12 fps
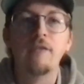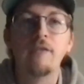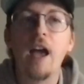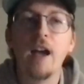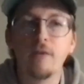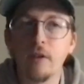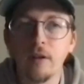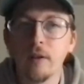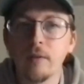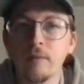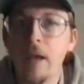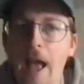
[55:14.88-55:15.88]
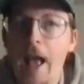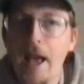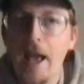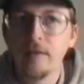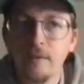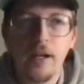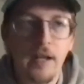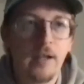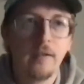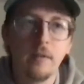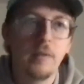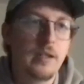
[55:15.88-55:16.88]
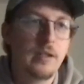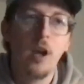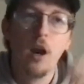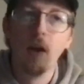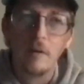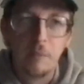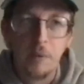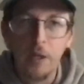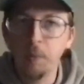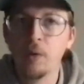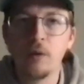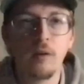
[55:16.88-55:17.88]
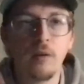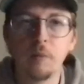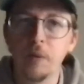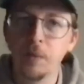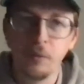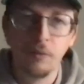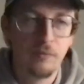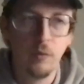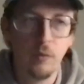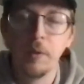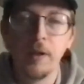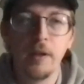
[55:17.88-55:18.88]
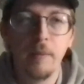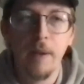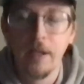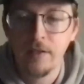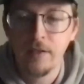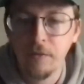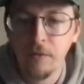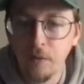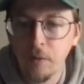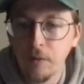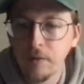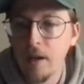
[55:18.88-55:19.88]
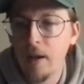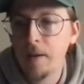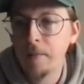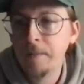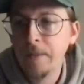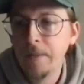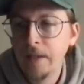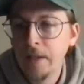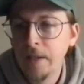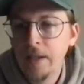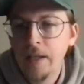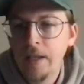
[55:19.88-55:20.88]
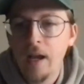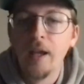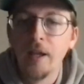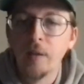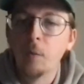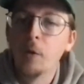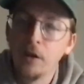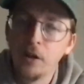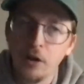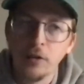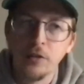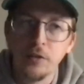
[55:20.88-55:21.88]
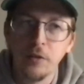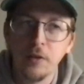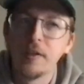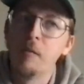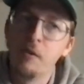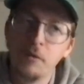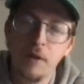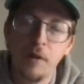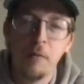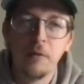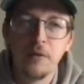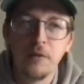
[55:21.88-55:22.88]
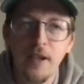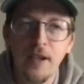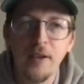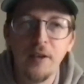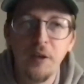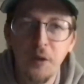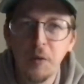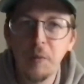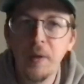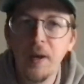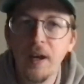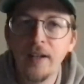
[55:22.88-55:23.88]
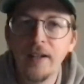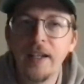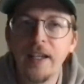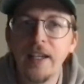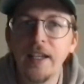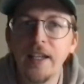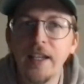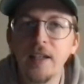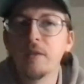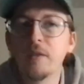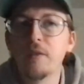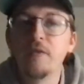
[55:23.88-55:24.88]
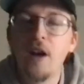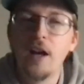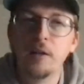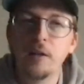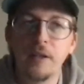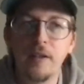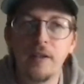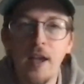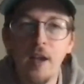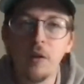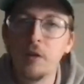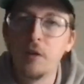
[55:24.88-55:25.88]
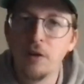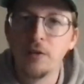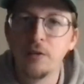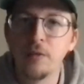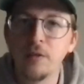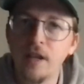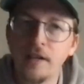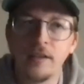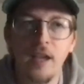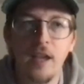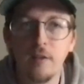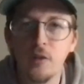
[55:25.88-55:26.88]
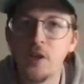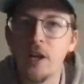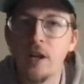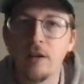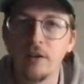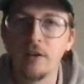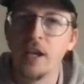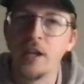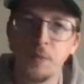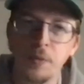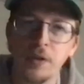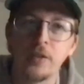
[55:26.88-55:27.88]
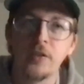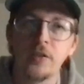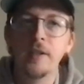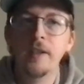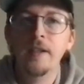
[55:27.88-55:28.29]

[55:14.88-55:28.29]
I've ever had. I got to meet current people who've been in the magazine for a long time. And one cartoonist, I won't say who, but the following day, all the cartoonists got together, shared our sketchbooks,